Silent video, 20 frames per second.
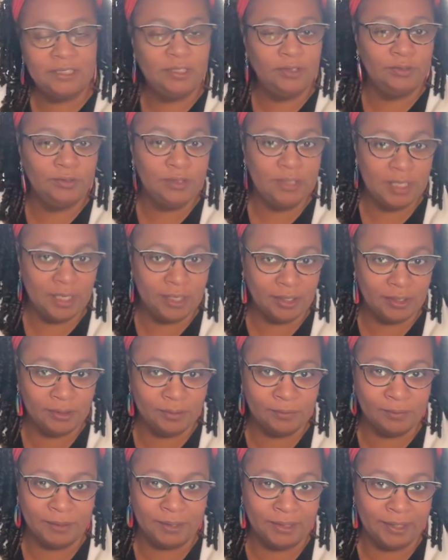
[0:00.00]
you'll
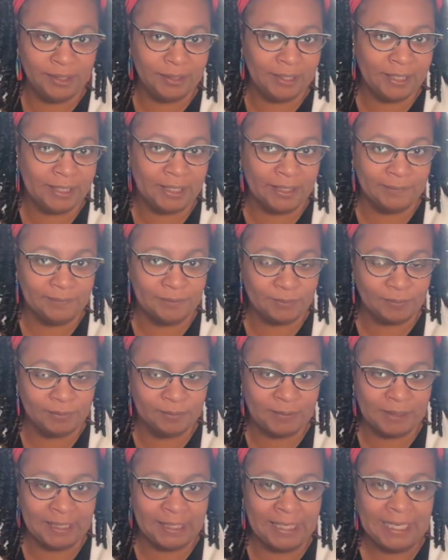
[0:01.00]
know where your hiccups will
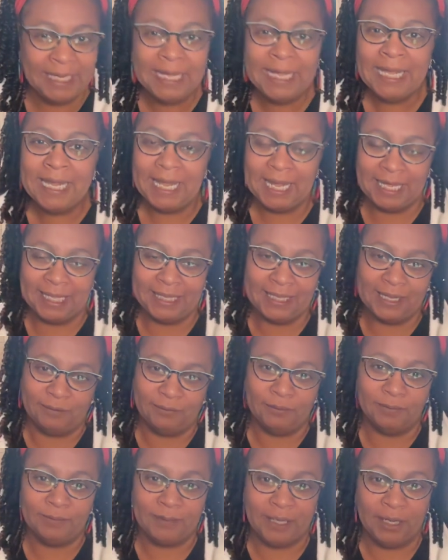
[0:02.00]
be, and that
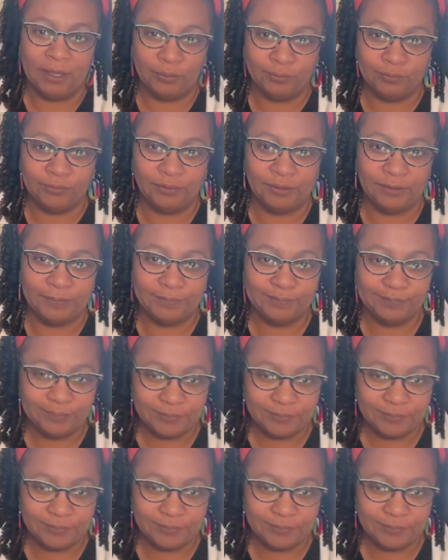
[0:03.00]
will be helpful.